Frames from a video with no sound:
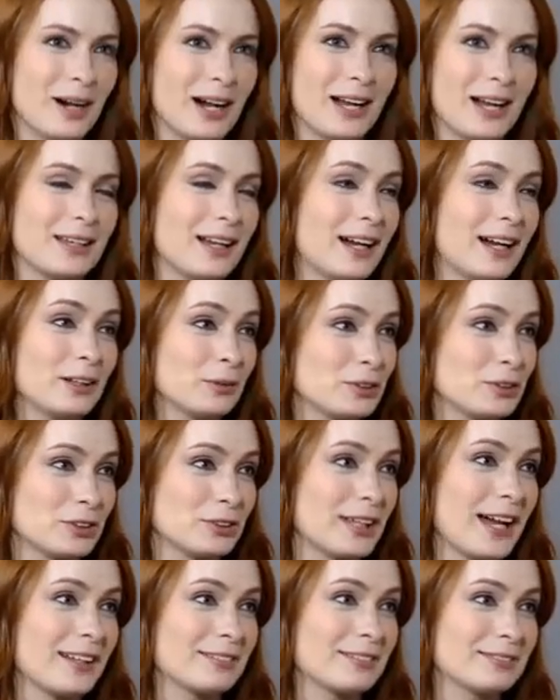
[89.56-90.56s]
I don't do
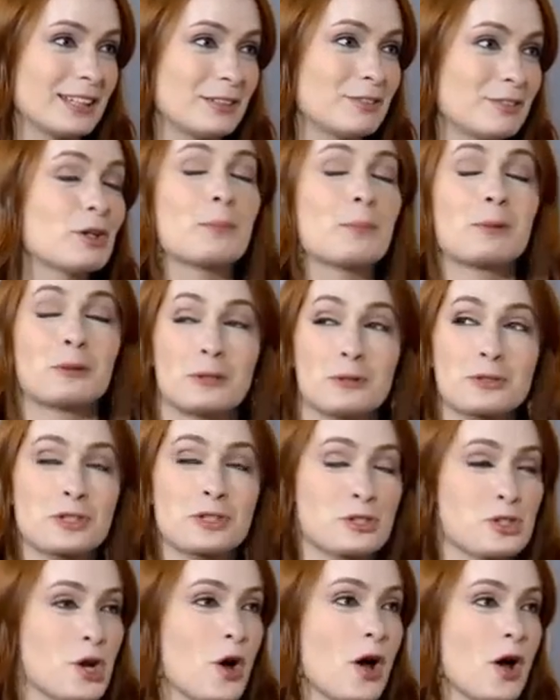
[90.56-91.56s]
that. Even though I produced the
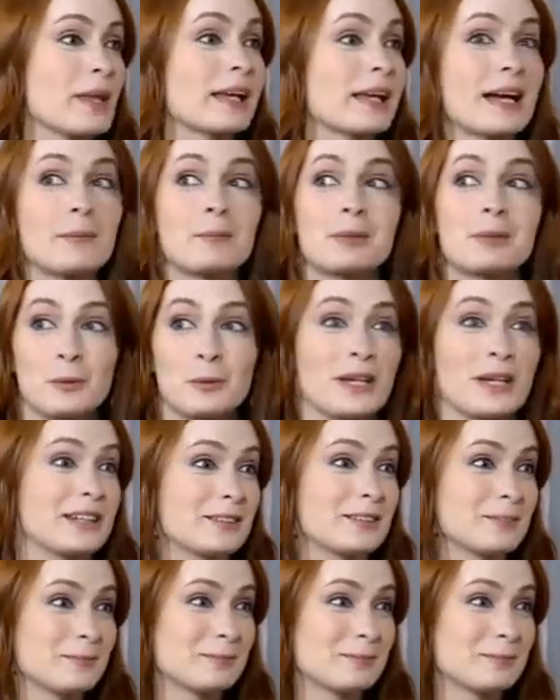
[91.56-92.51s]
show, I'm like, I'm going to win.